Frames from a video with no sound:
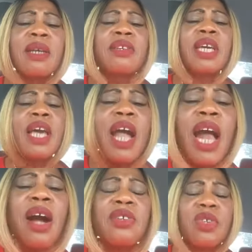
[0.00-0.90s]
the
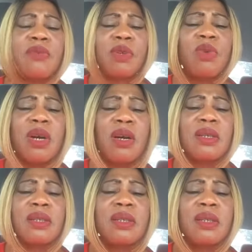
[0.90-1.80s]
health of the
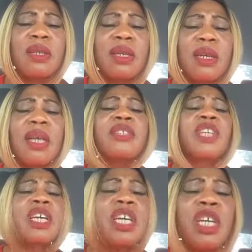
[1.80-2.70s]
world,
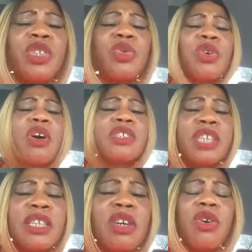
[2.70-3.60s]
the issue
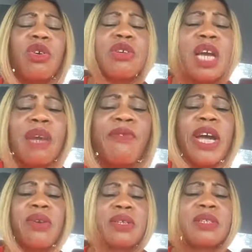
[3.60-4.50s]
concerning
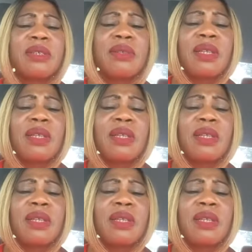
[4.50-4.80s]
coronavirus.